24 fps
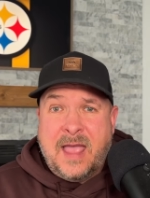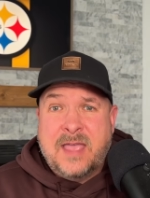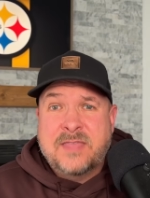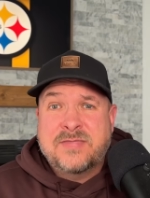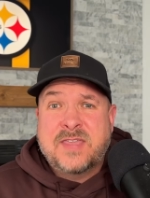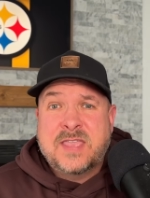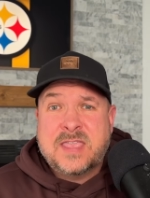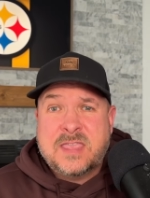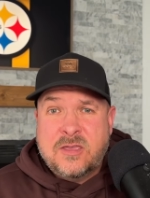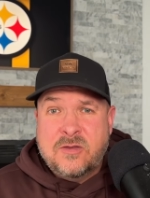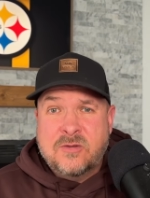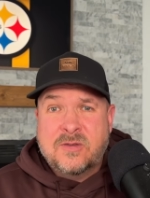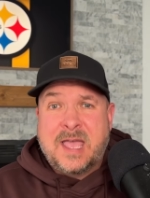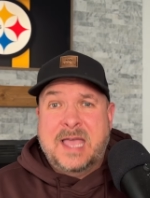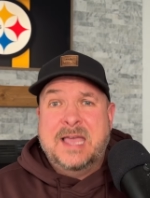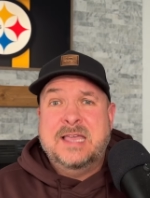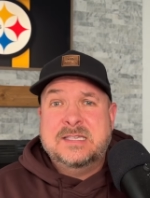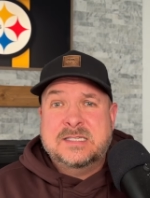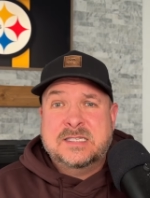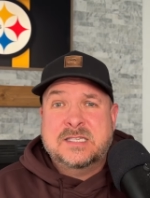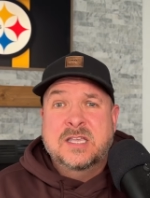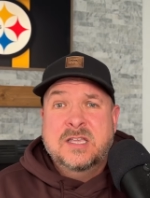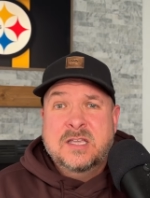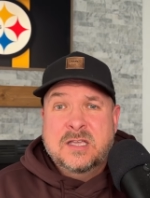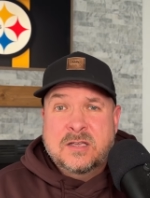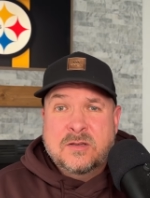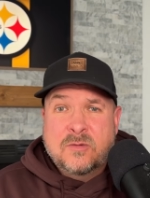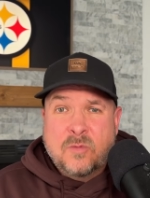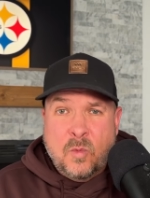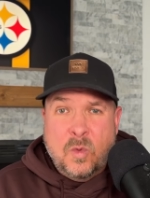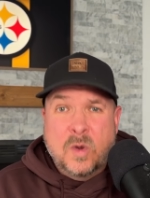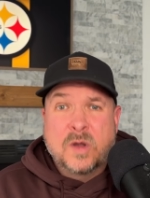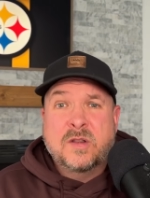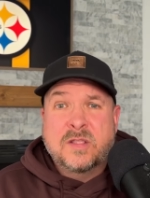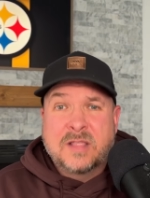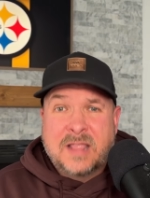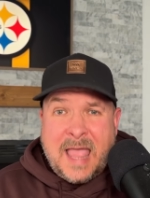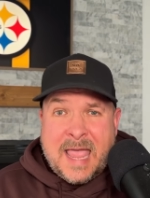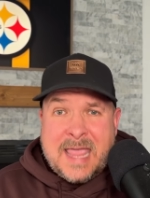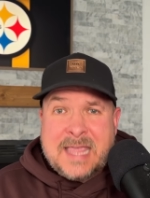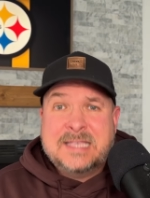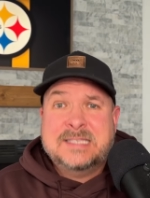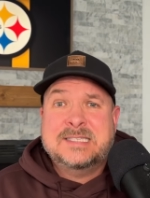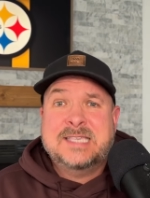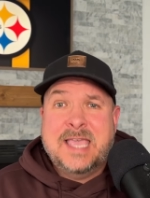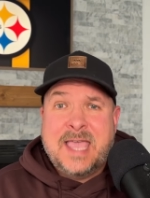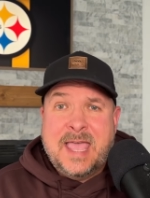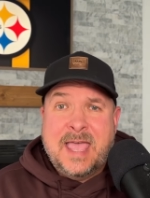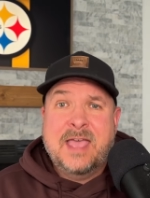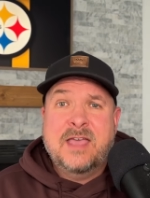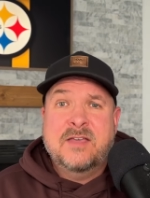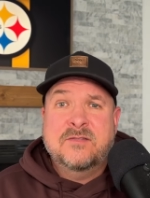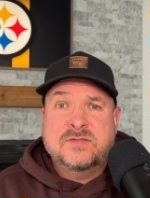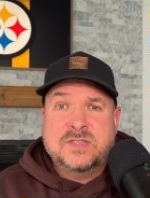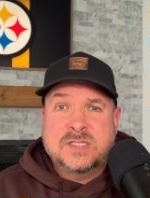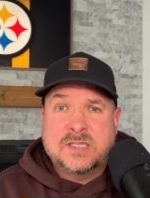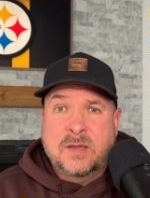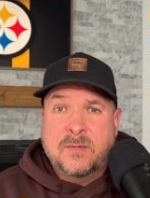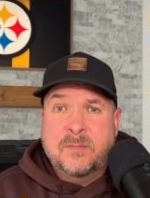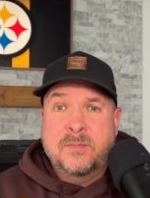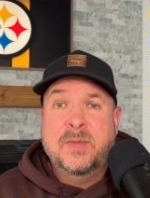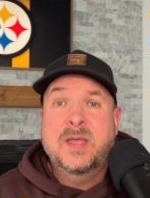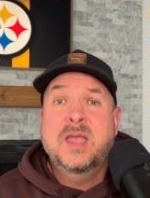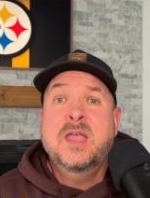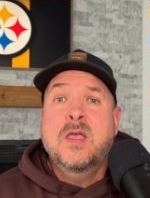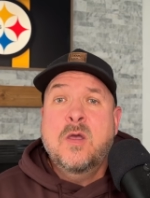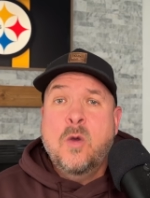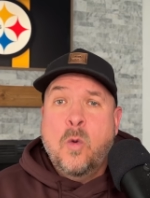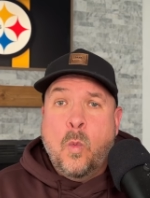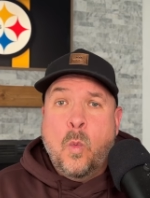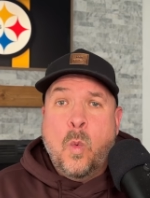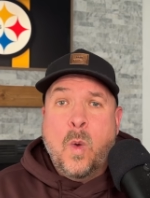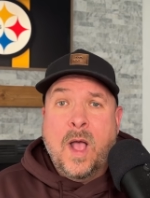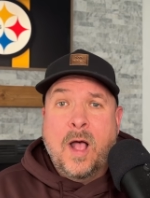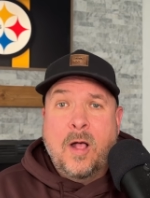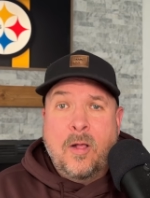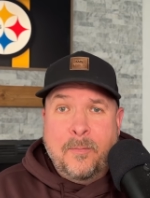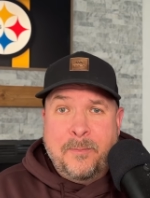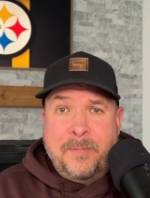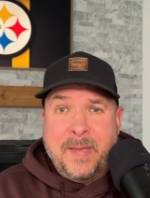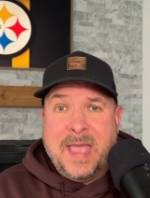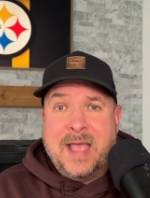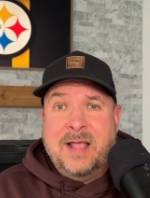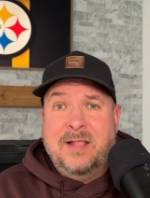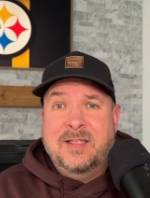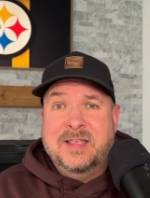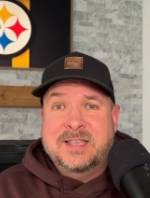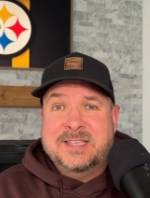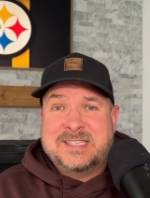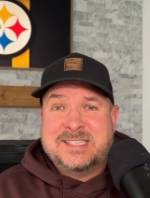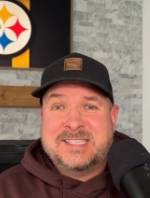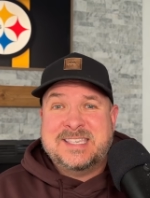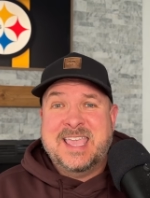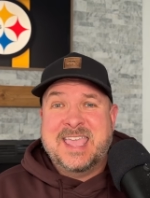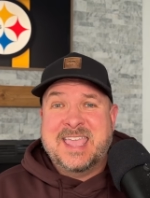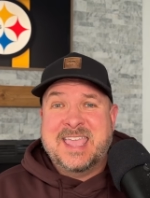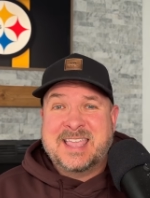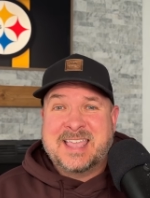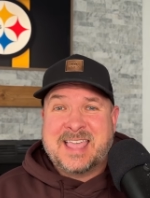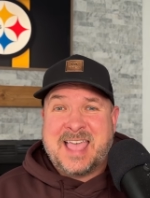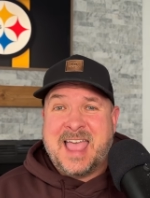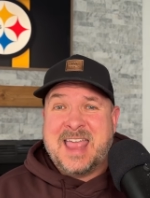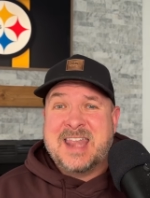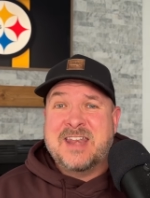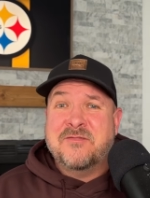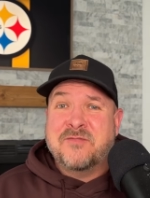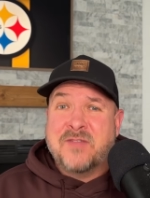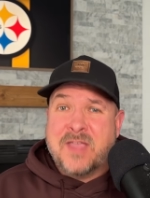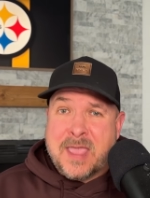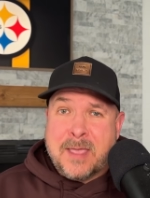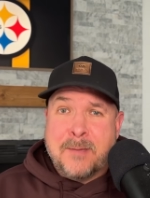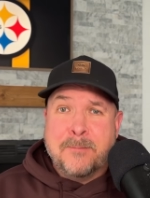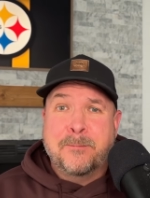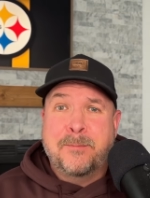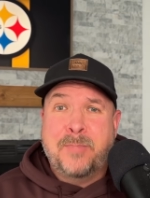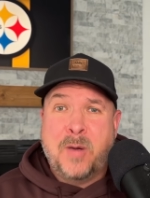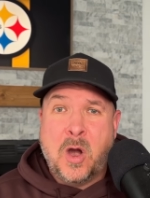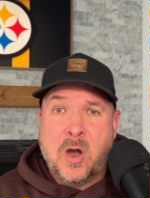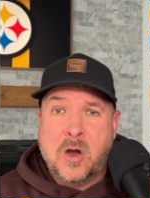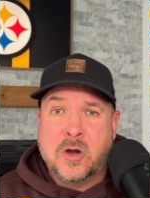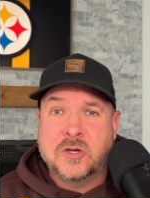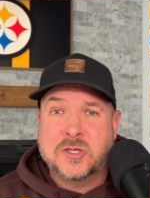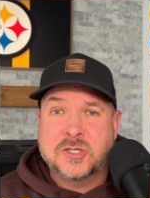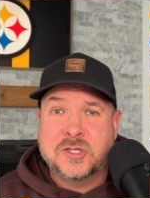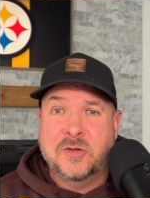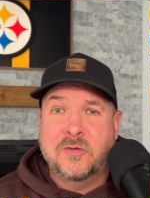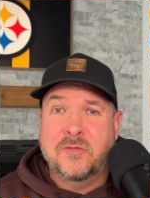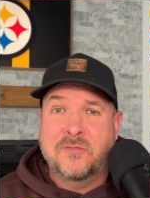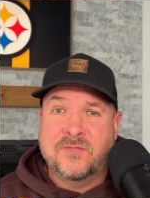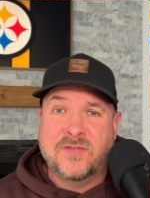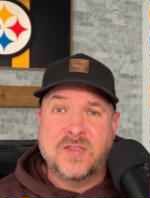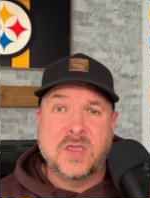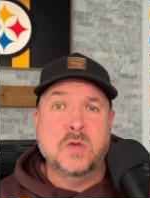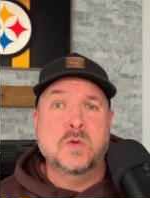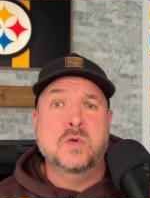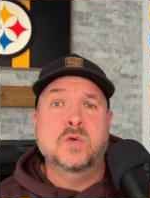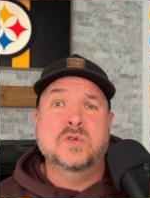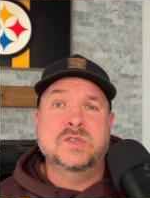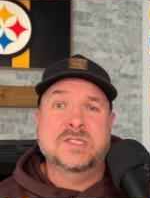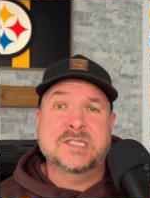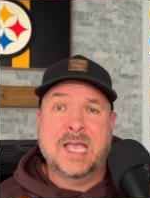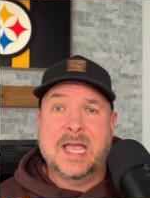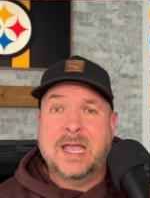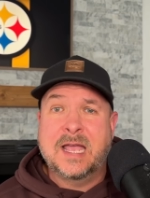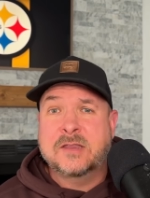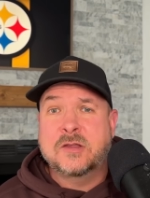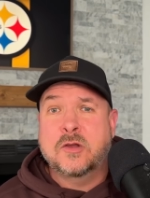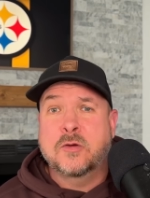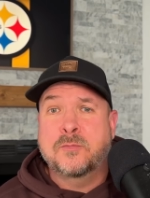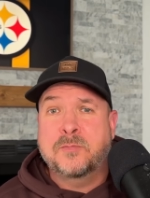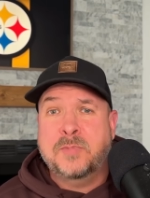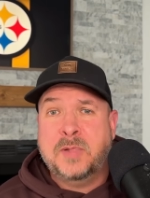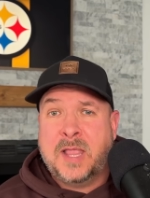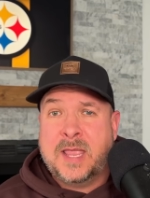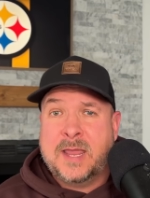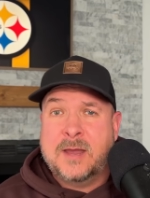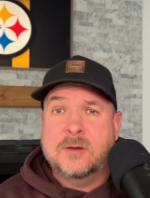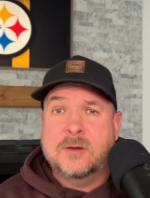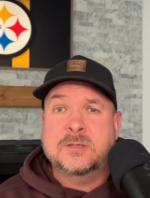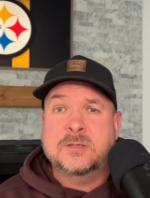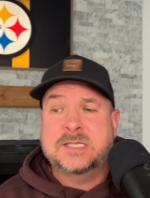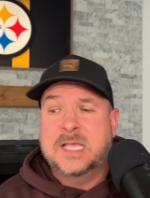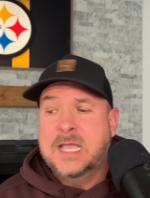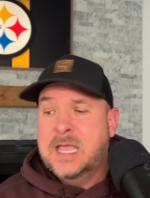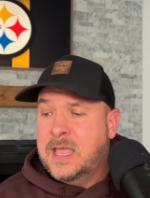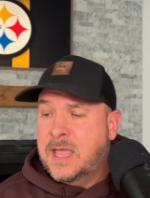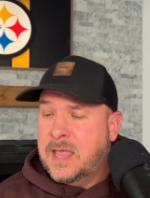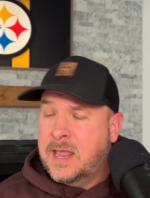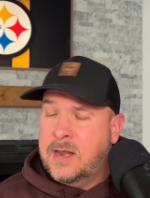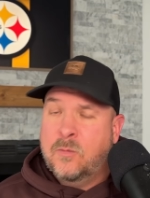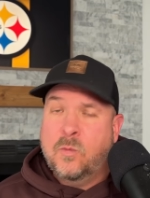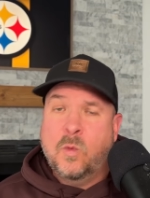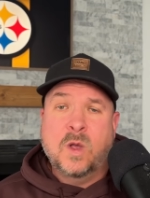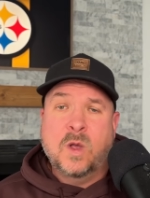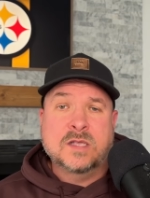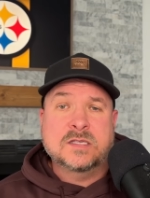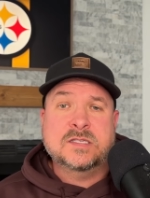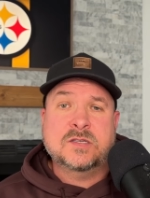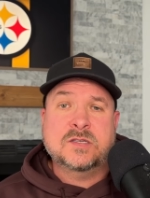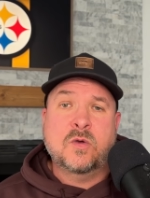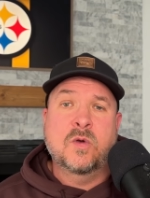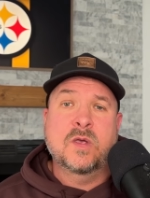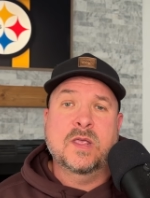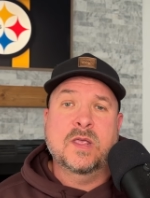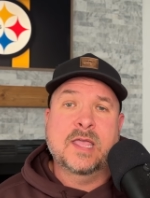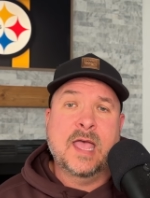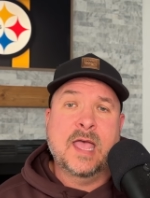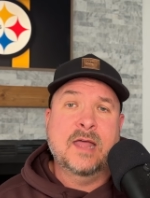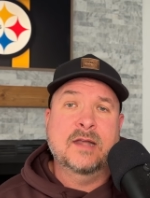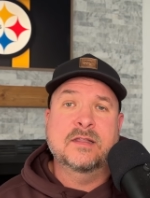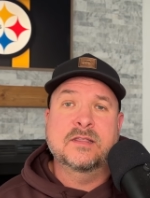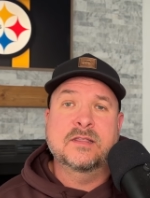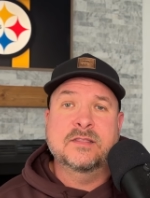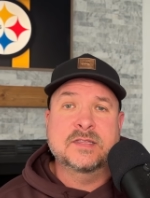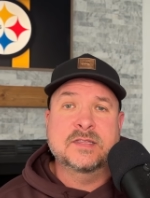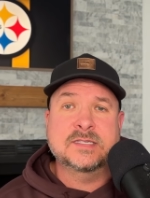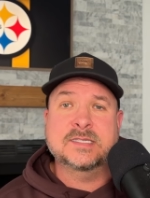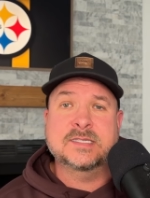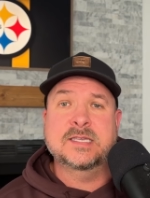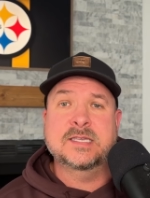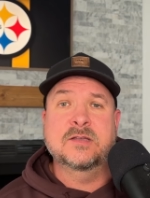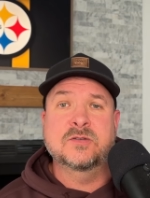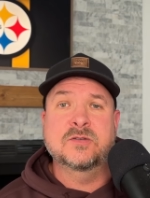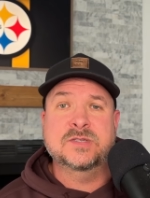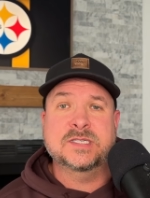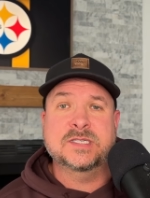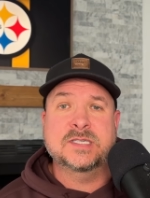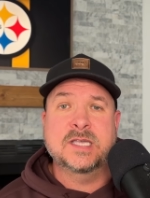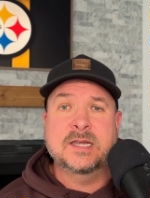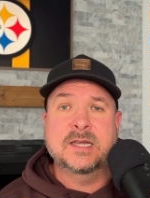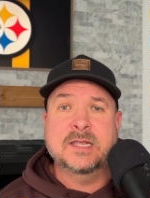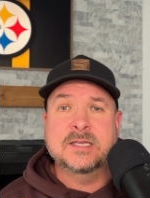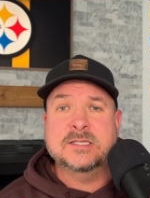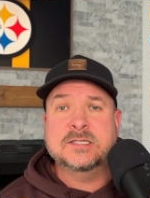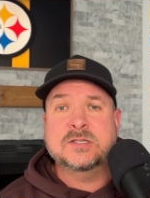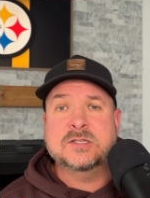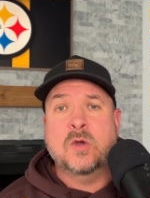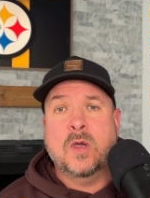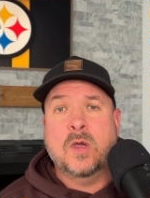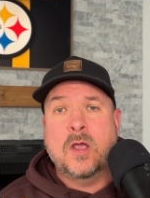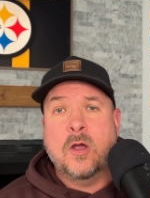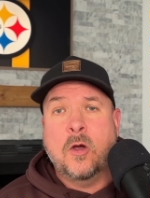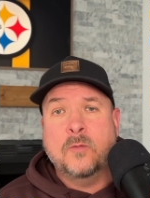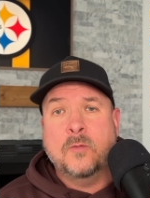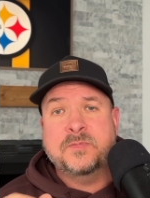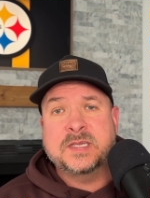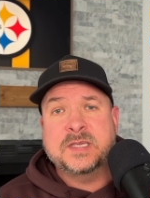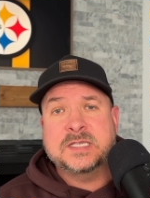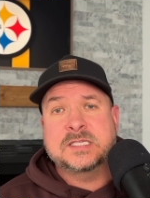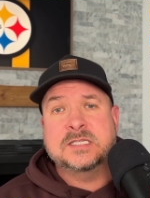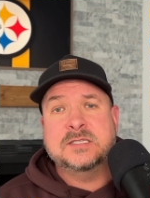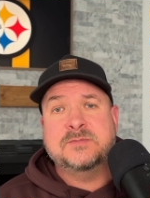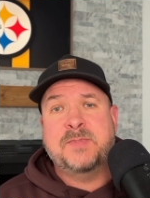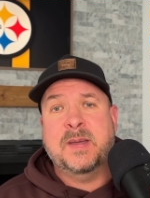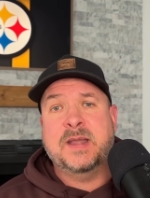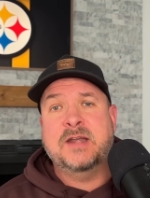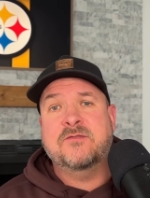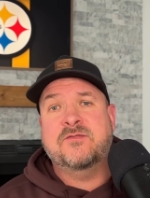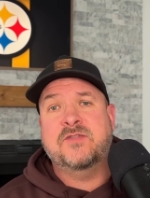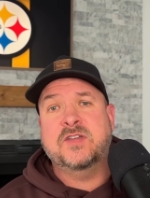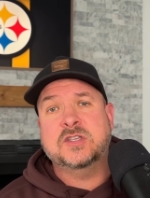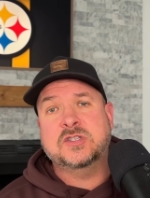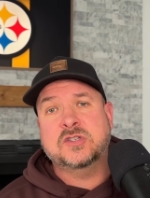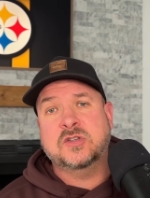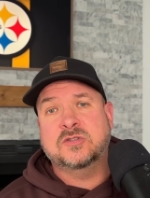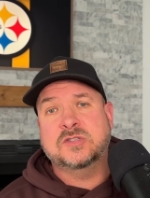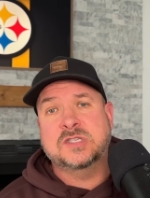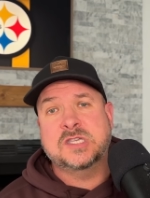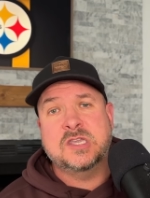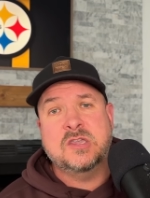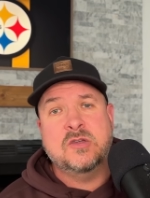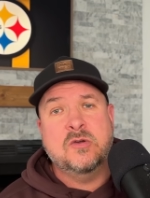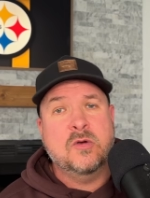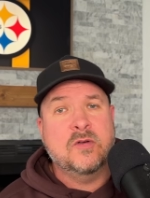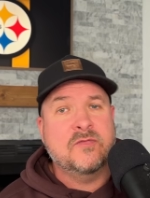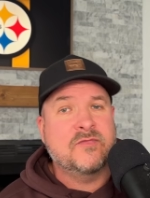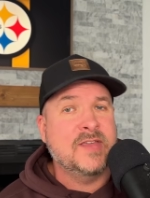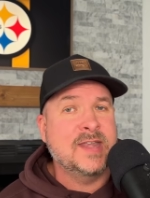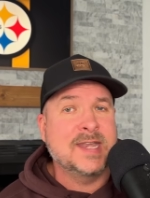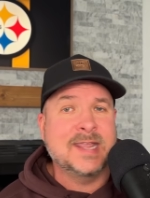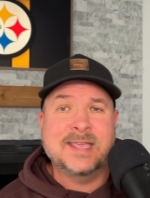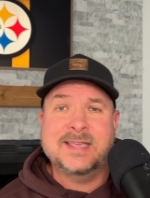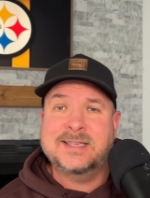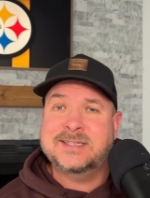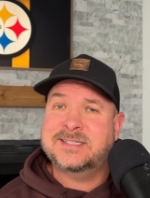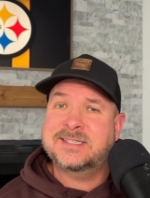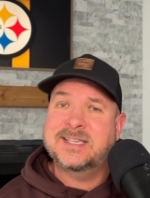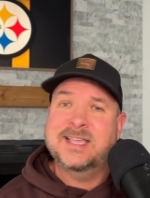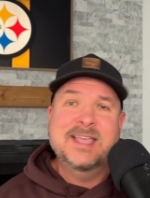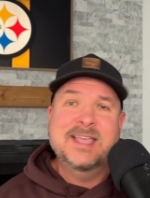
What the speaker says: I think you guys would like to have some well-balanced and kind of impartial views on your players and what's going on in the Steel City. So I hope this is beneficial to you. If it is,